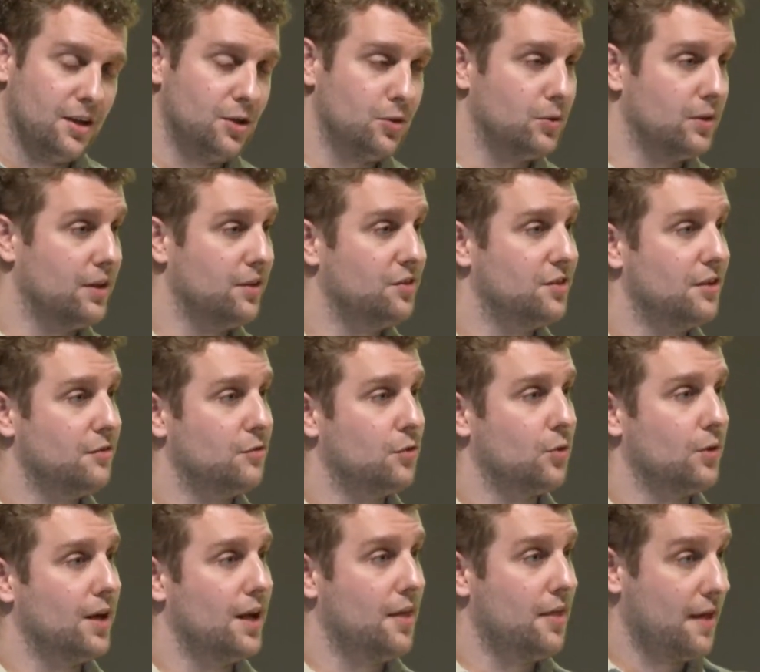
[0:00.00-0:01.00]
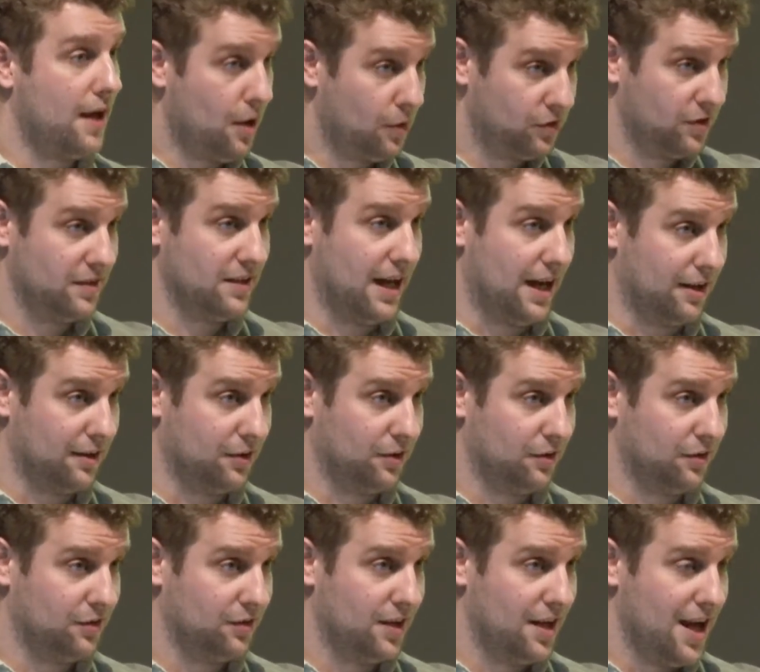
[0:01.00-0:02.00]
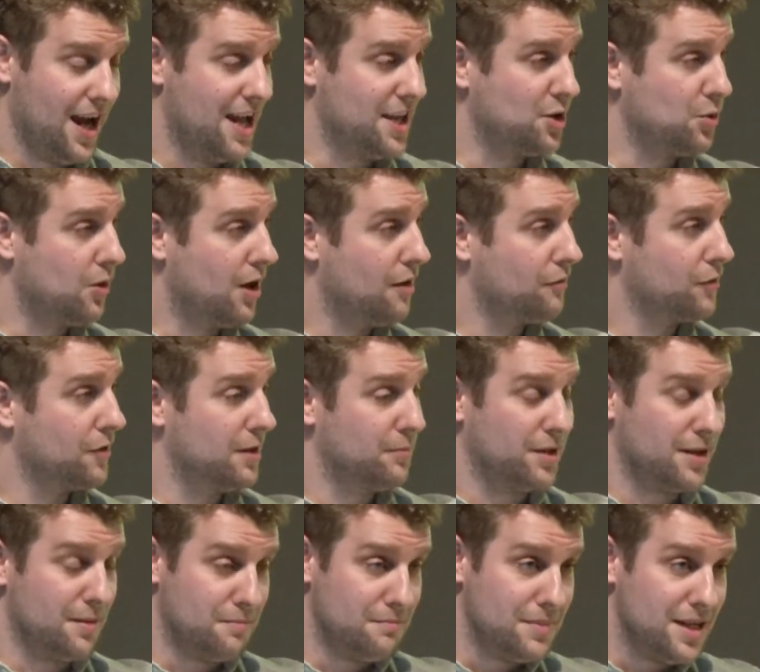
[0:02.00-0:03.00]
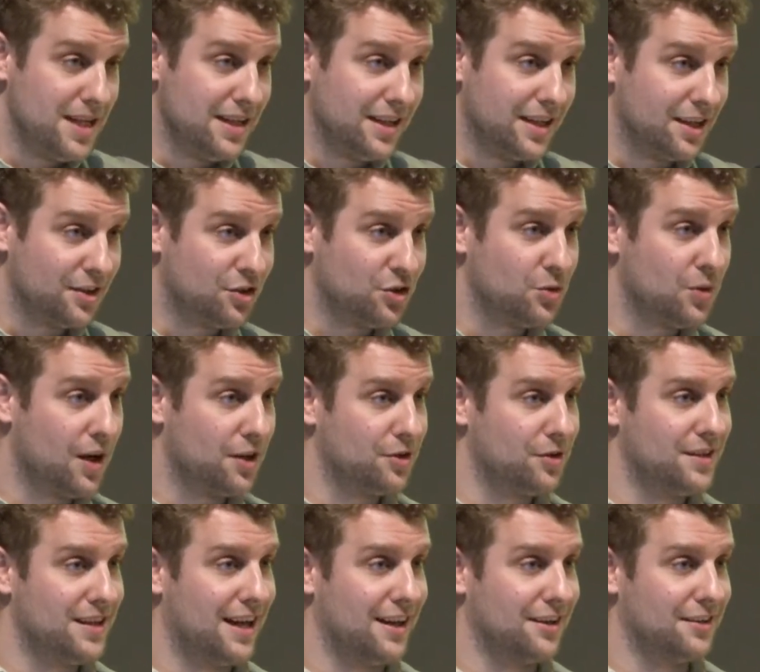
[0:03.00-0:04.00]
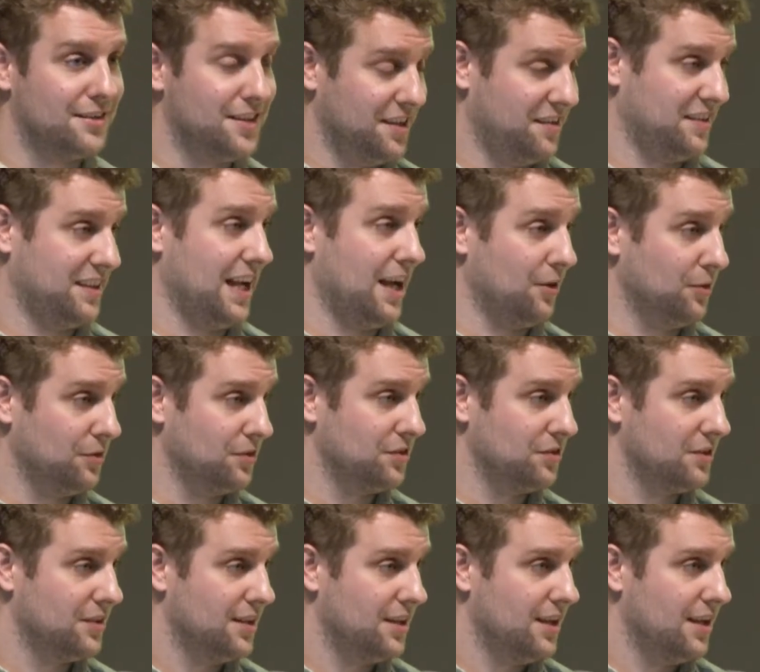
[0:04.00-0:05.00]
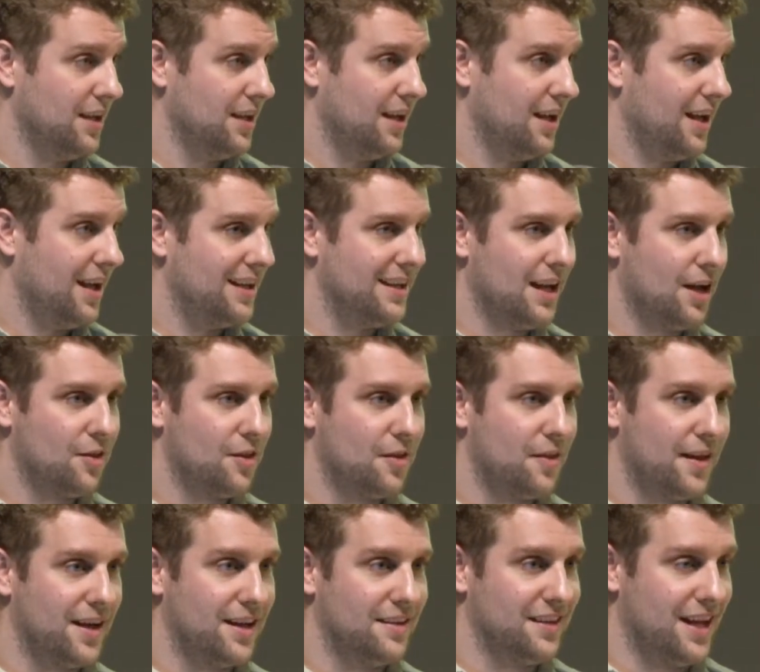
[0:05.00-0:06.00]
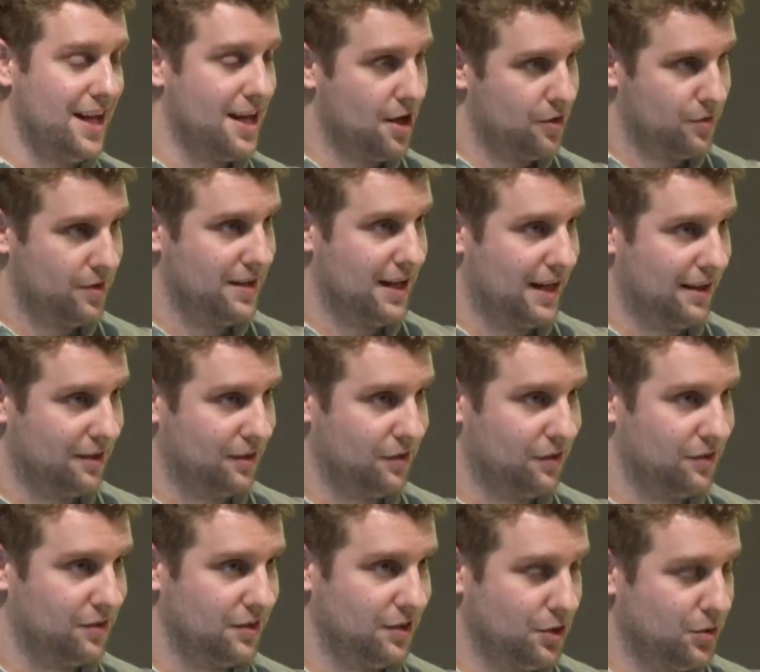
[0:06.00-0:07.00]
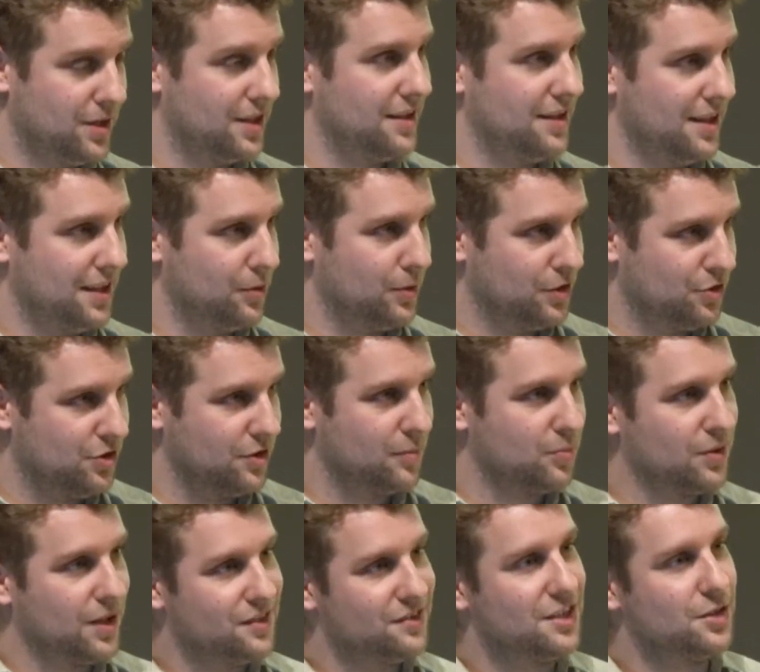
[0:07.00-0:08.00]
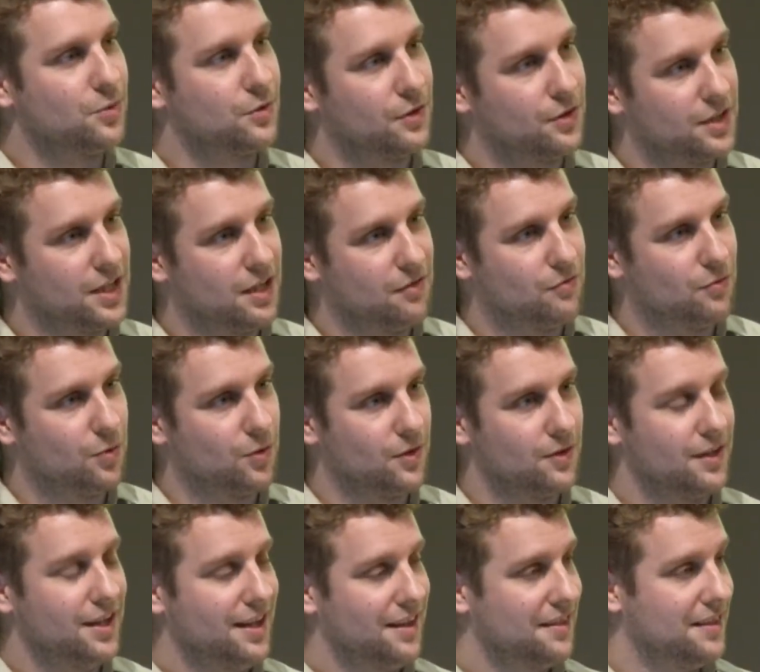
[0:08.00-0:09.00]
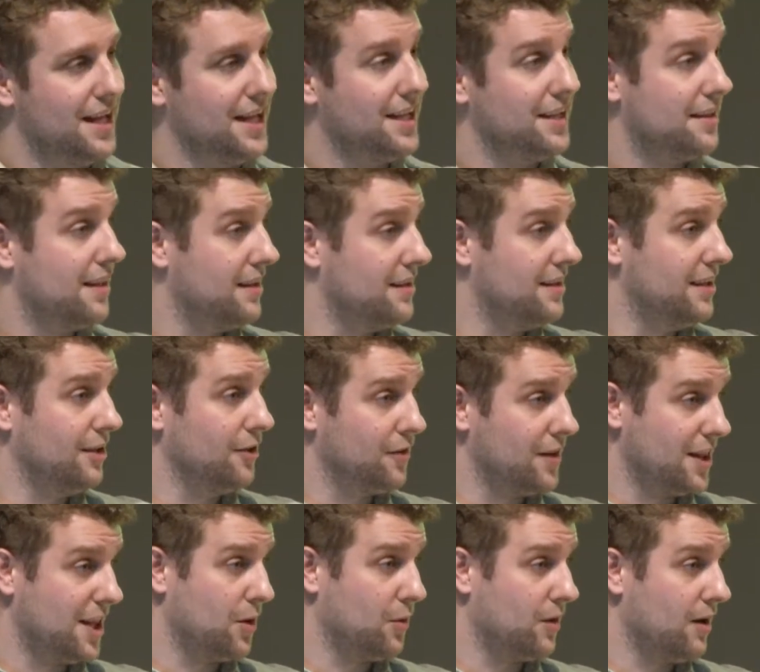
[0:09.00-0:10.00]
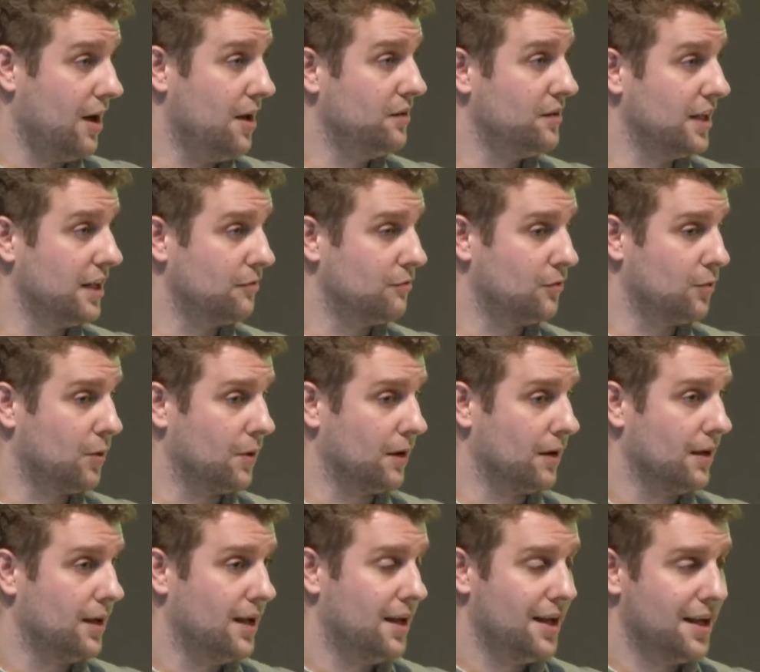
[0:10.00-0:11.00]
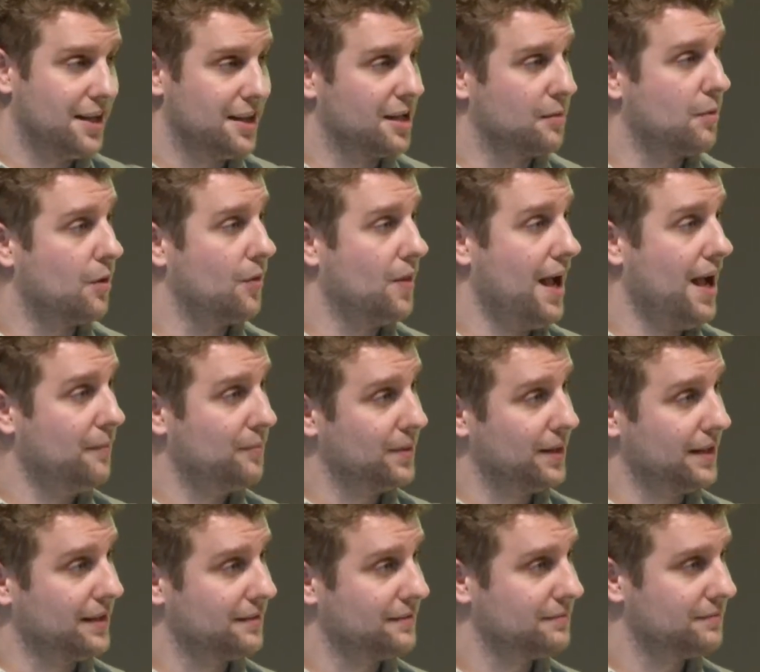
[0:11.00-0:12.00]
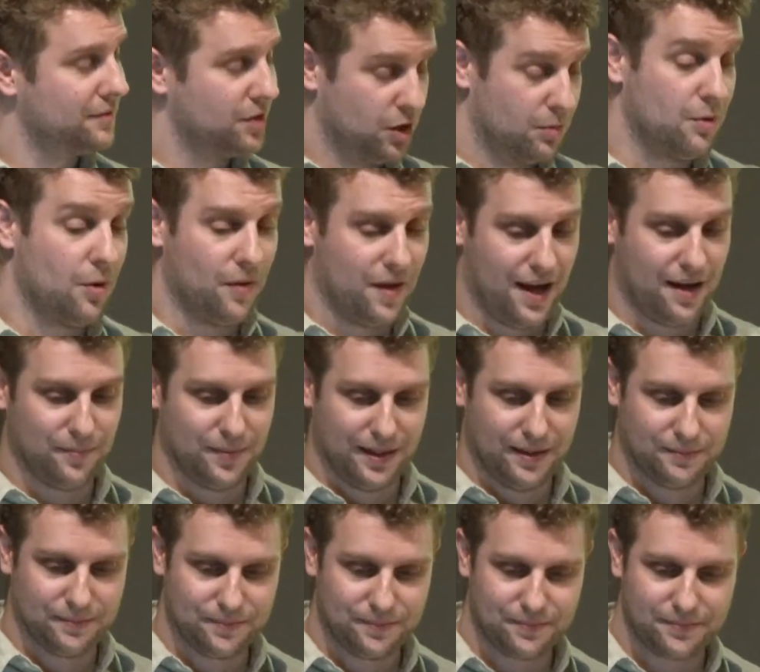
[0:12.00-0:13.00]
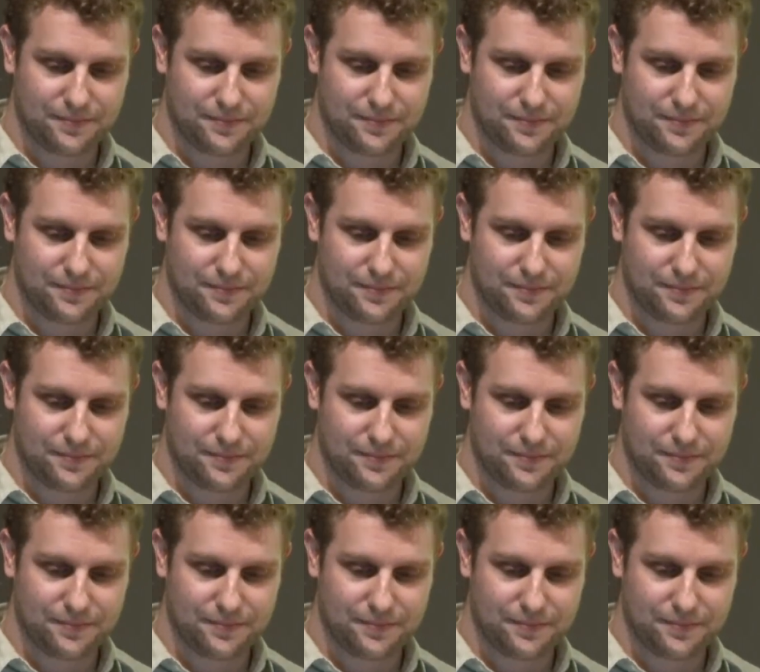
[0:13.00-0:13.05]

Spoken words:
you list it for $1,000, and you offer them an immediate $200 discount, and now the thing is $800. You get the original price that you were looking for, they get the deal that they were hunting for, and they're both happy. You're both happy.